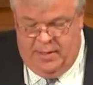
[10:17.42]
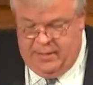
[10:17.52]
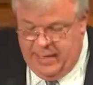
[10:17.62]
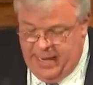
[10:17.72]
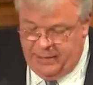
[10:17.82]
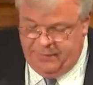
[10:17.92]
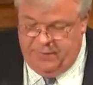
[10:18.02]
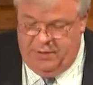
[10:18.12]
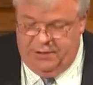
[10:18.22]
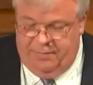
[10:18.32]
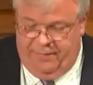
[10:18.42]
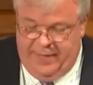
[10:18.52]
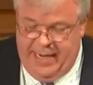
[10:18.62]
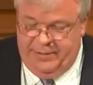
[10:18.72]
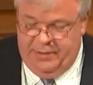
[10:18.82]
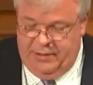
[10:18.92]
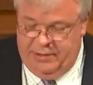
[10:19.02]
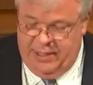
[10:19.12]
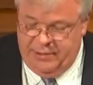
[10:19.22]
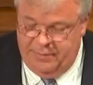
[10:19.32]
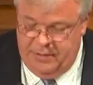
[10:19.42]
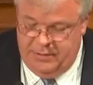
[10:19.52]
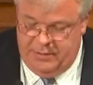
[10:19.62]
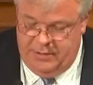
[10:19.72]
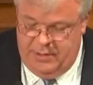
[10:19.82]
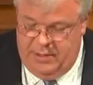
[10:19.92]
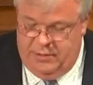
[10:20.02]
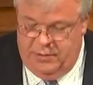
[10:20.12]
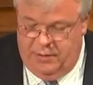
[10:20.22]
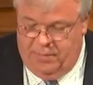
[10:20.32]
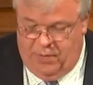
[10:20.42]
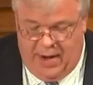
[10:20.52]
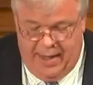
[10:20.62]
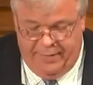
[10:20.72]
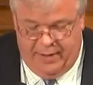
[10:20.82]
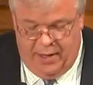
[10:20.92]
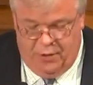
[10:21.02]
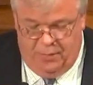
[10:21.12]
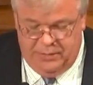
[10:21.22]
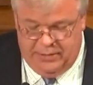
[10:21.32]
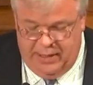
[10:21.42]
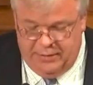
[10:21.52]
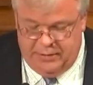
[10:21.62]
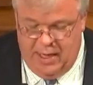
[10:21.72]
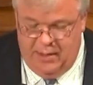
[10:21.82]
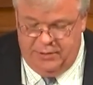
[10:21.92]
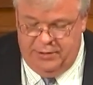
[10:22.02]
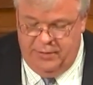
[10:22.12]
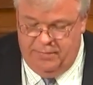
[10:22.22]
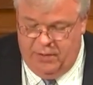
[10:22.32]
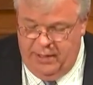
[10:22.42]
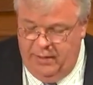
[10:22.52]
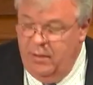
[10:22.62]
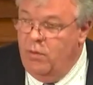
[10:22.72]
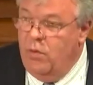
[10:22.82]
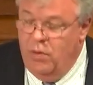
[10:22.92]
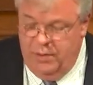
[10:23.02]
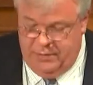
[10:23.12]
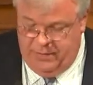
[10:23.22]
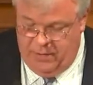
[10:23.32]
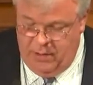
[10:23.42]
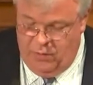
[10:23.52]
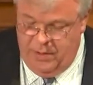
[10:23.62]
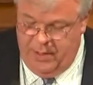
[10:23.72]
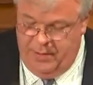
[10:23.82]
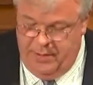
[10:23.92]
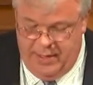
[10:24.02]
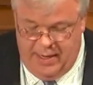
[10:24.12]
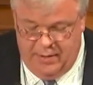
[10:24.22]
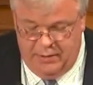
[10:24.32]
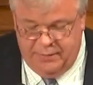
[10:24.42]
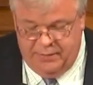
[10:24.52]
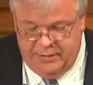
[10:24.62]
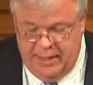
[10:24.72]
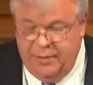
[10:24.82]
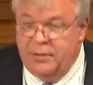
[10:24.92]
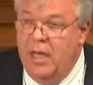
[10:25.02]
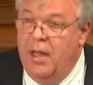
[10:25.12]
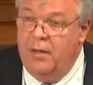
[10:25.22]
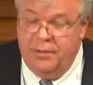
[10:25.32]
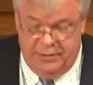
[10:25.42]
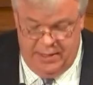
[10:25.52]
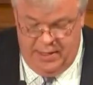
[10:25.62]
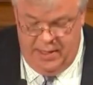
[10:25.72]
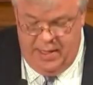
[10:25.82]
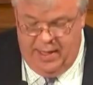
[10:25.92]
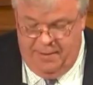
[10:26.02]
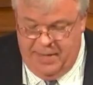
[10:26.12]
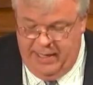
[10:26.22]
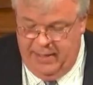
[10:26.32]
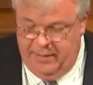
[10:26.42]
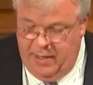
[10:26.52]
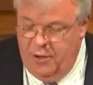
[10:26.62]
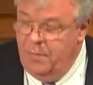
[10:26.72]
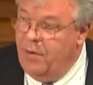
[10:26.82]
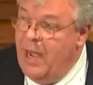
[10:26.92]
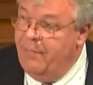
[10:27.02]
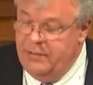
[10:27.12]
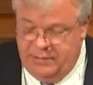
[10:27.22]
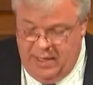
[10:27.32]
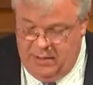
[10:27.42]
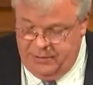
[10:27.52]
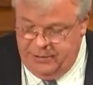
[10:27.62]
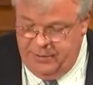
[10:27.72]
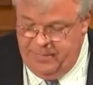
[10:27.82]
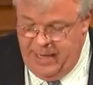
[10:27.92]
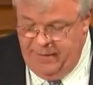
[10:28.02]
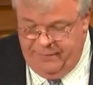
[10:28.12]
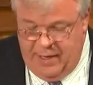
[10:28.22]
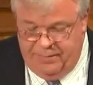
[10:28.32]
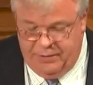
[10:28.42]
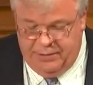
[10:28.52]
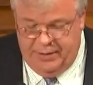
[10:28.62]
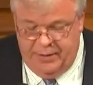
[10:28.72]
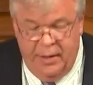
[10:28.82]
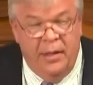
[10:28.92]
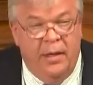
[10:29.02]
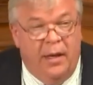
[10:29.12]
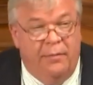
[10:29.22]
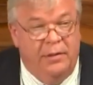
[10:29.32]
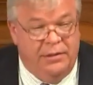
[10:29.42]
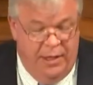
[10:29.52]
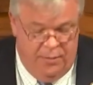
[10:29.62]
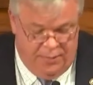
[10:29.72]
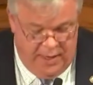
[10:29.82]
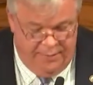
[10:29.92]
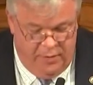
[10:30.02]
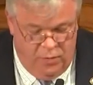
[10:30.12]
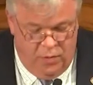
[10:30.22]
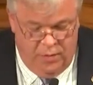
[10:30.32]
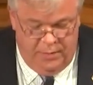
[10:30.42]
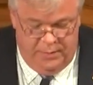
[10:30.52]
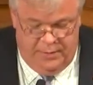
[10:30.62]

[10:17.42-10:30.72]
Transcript: The House version provides an adjustment to the private HOPE Zelle scholarship, bringing the award to $3,100 for Zelle scholars and making the HOPE private scholarship 95% of the Zelle private award.